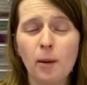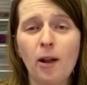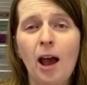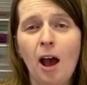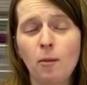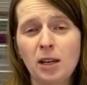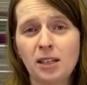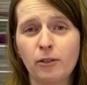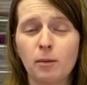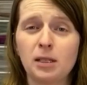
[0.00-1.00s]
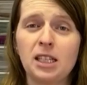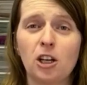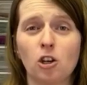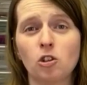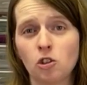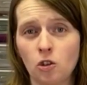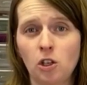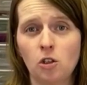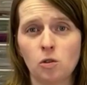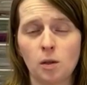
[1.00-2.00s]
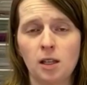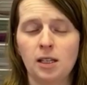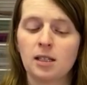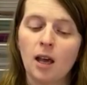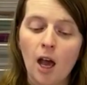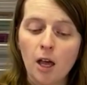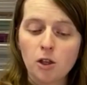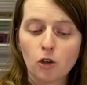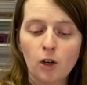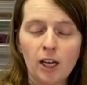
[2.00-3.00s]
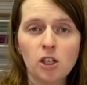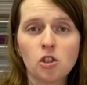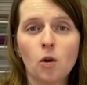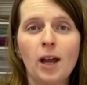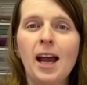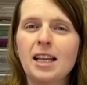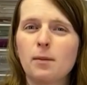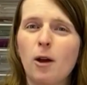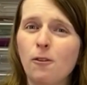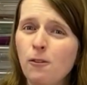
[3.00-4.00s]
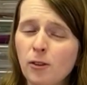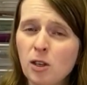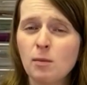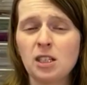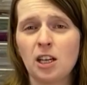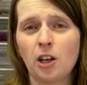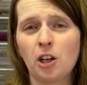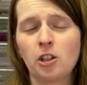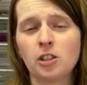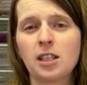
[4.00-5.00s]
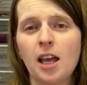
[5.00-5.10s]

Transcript: about how many different materials you can use with these. The Cricut Joy has about 50 materials